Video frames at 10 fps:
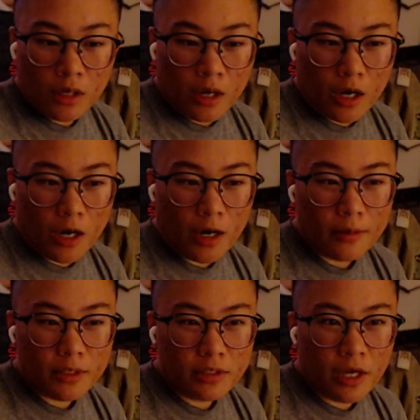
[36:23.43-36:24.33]
I'm
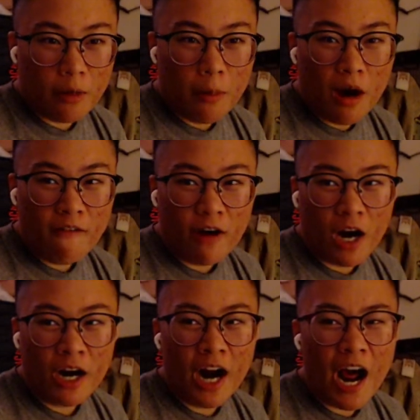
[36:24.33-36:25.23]
just a
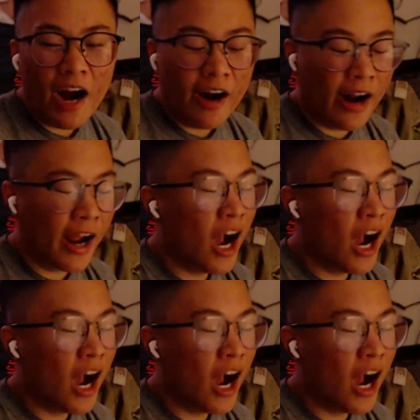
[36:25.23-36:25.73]
motherfucking tired.